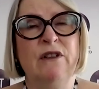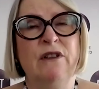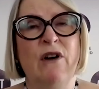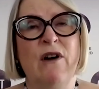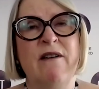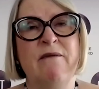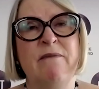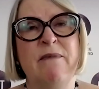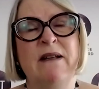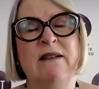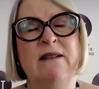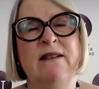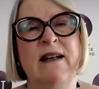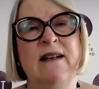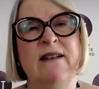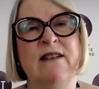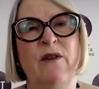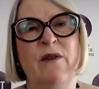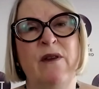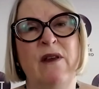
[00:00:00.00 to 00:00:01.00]
not have bad
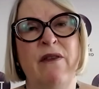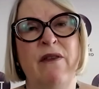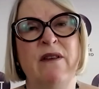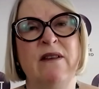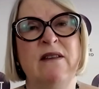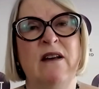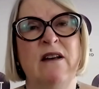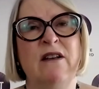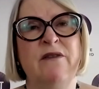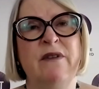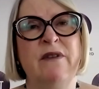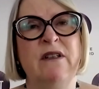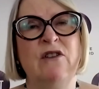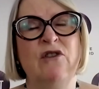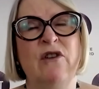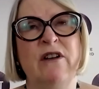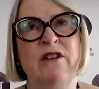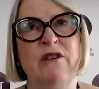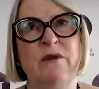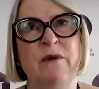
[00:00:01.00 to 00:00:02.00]
debts. On the other side of it, it's
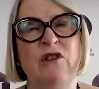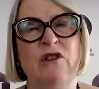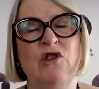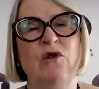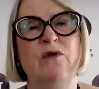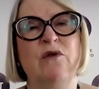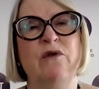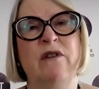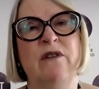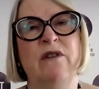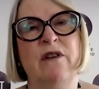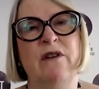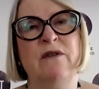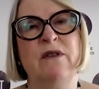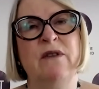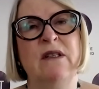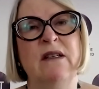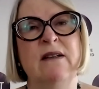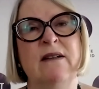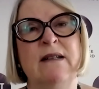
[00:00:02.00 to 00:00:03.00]
trying to ensure that
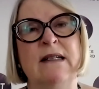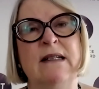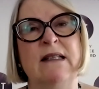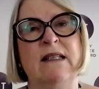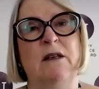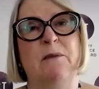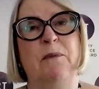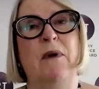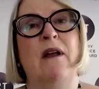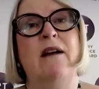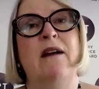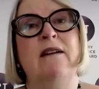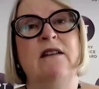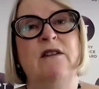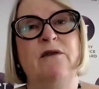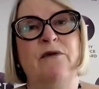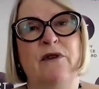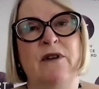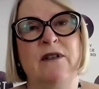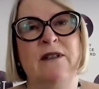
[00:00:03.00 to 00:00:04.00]
those suppliers,
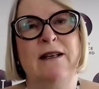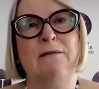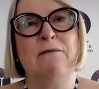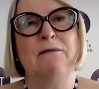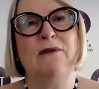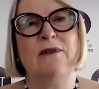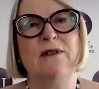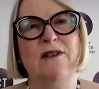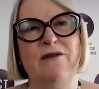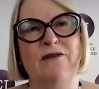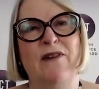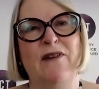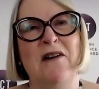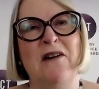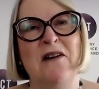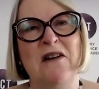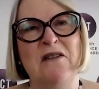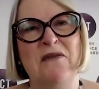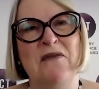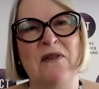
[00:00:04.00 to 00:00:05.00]
for example,
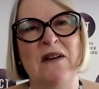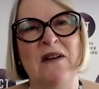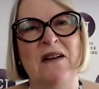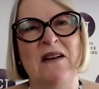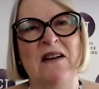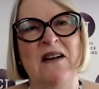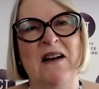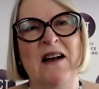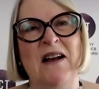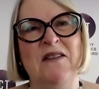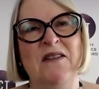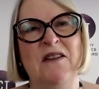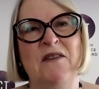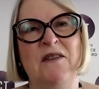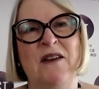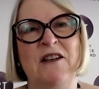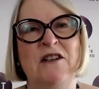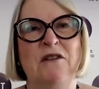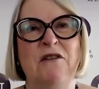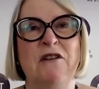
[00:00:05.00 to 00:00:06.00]
survive and that
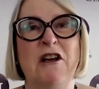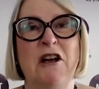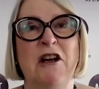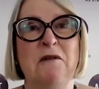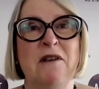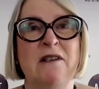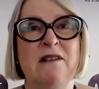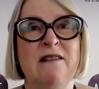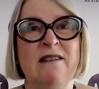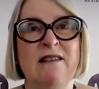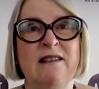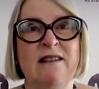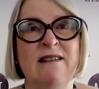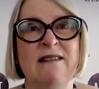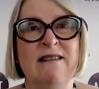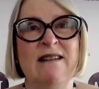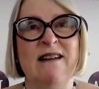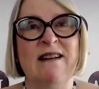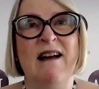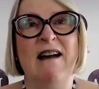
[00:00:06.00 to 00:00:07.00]
they don't go under
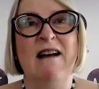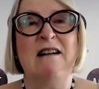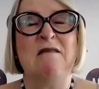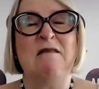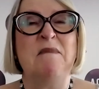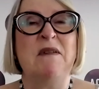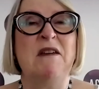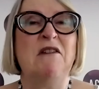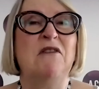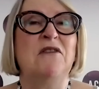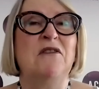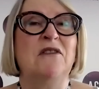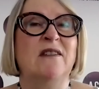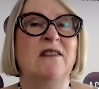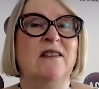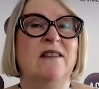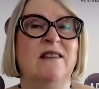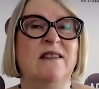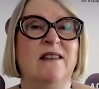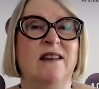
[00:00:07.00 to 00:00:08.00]

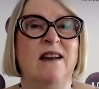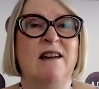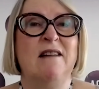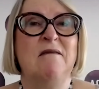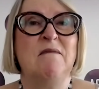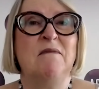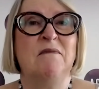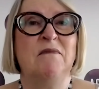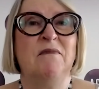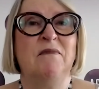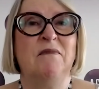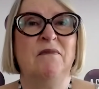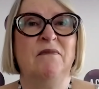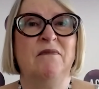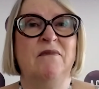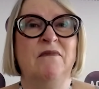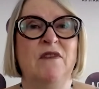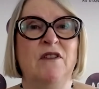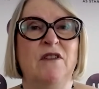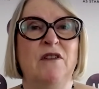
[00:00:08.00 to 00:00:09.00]
because
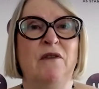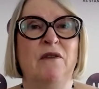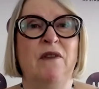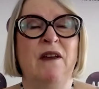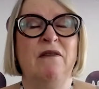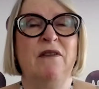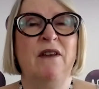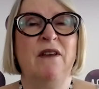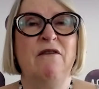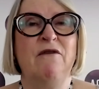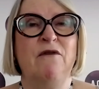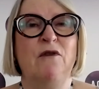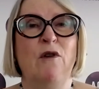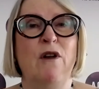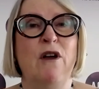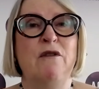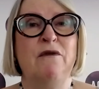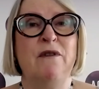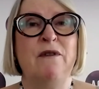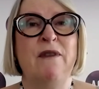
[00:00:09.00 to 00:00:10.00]
you know, they fall
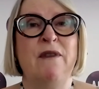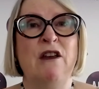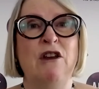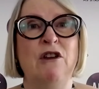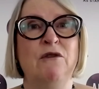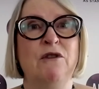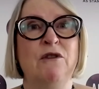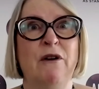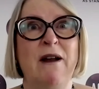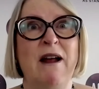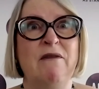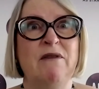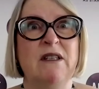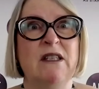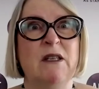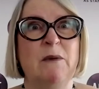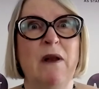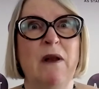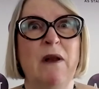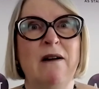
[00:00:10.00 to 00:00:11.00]
over and then you don't have a
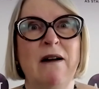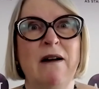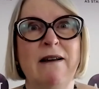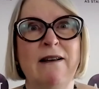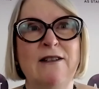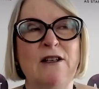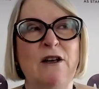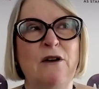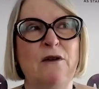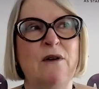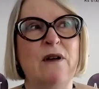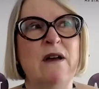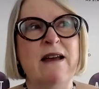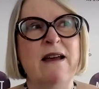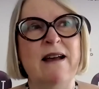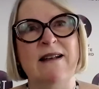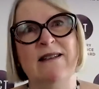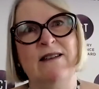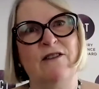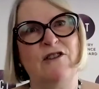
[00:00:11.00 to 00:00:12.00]
supply. So
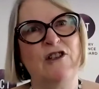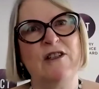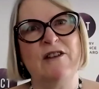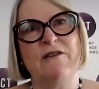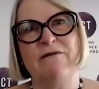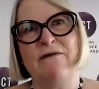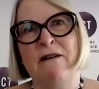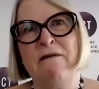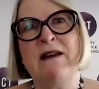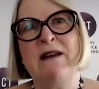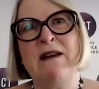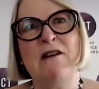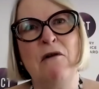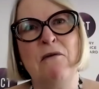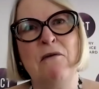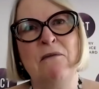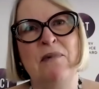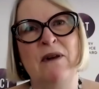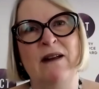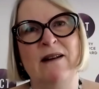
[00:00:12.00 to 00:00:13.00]
it's just a very
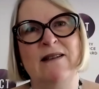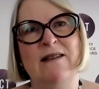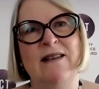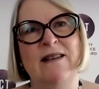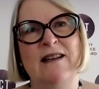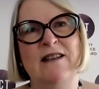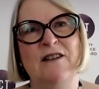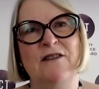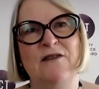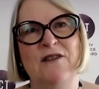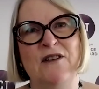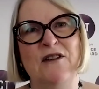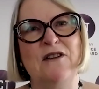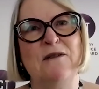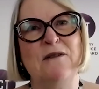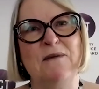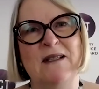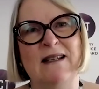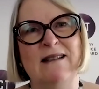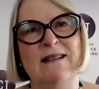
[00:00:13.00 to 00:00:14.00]
complex set of
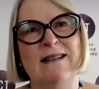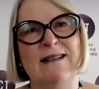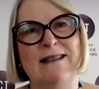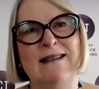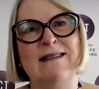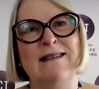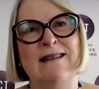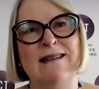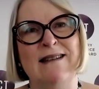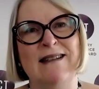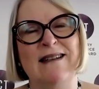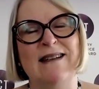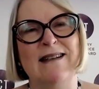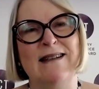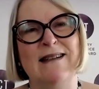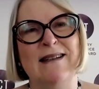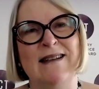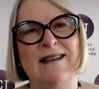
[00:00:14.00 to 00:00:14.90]
circumstances, isn't it?